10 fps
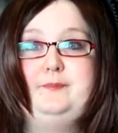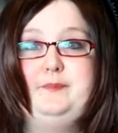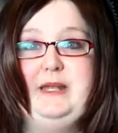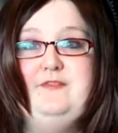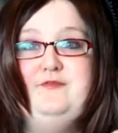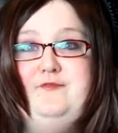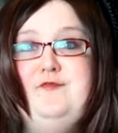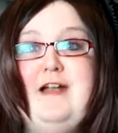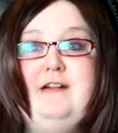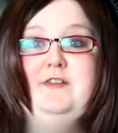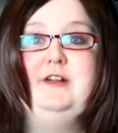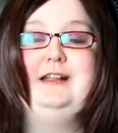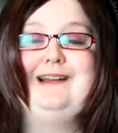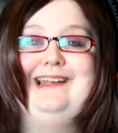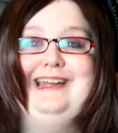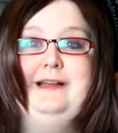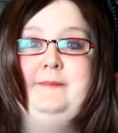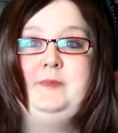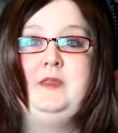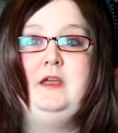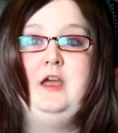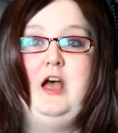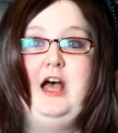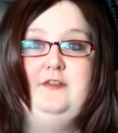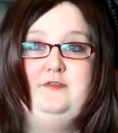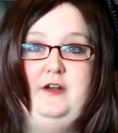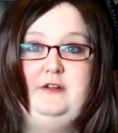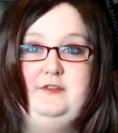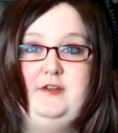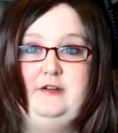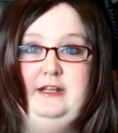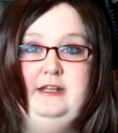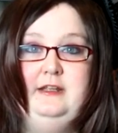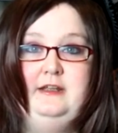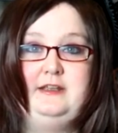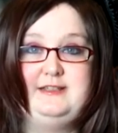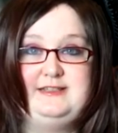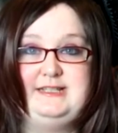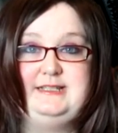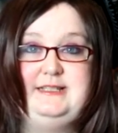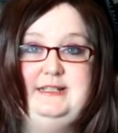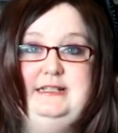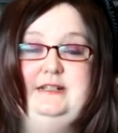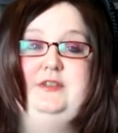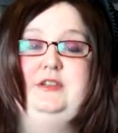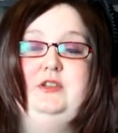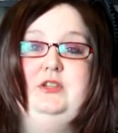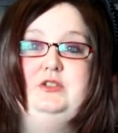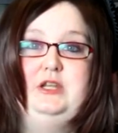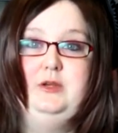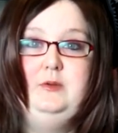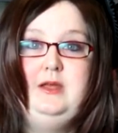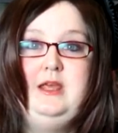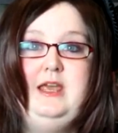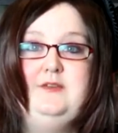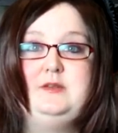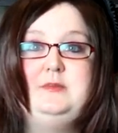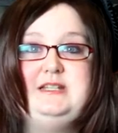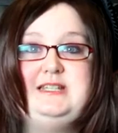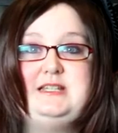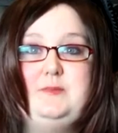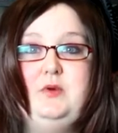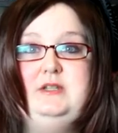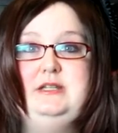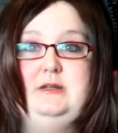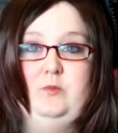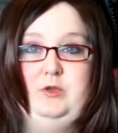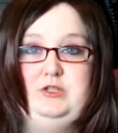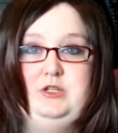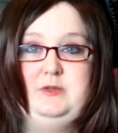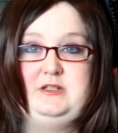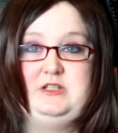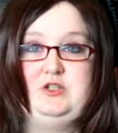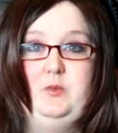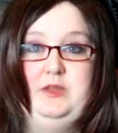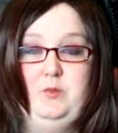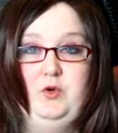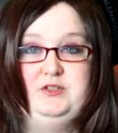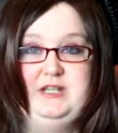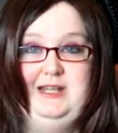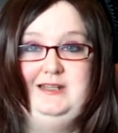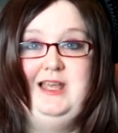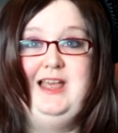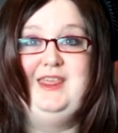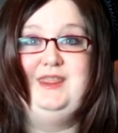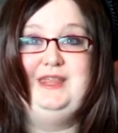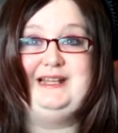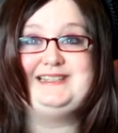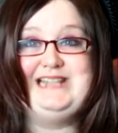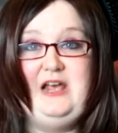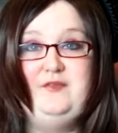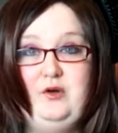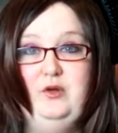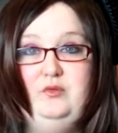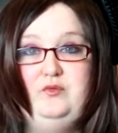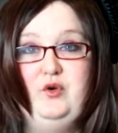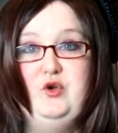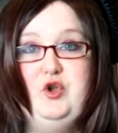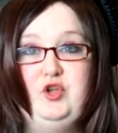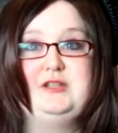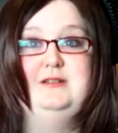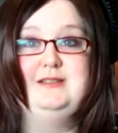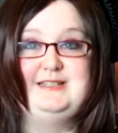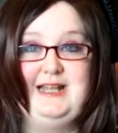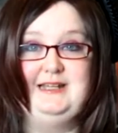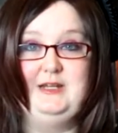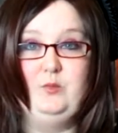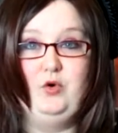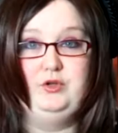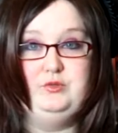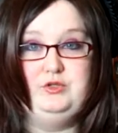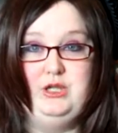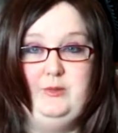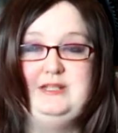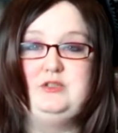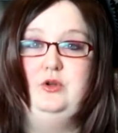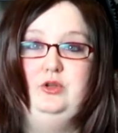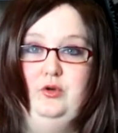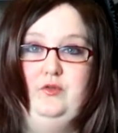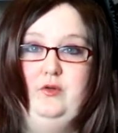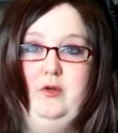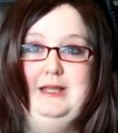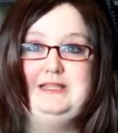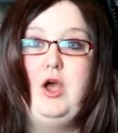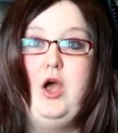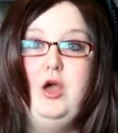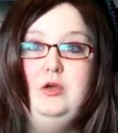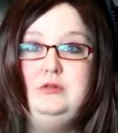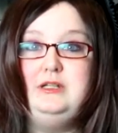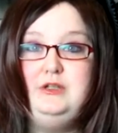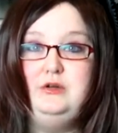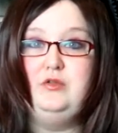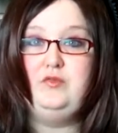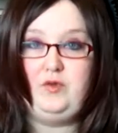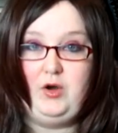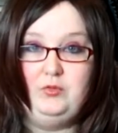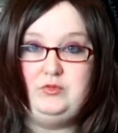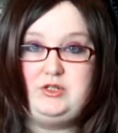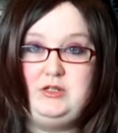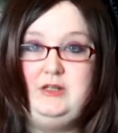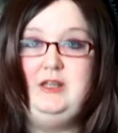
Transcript: been very, very clear and very, very consistent in everything that you do, if somebody is disappointed in what you do because it's not what they wanted, that's their fault for not understanding what you do. It's not your fault. It's only your fault